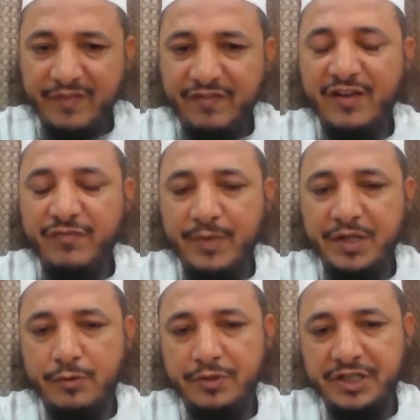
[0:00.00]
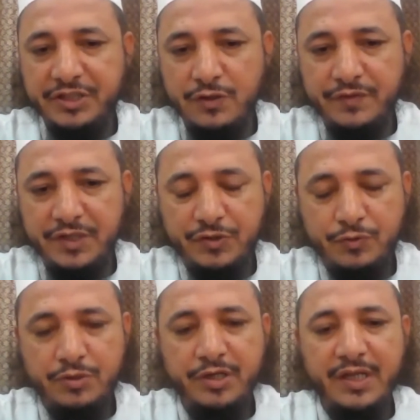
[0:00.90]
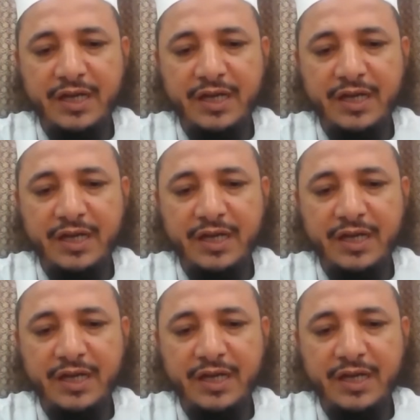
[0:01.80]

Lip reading: 5 months rotation of their students,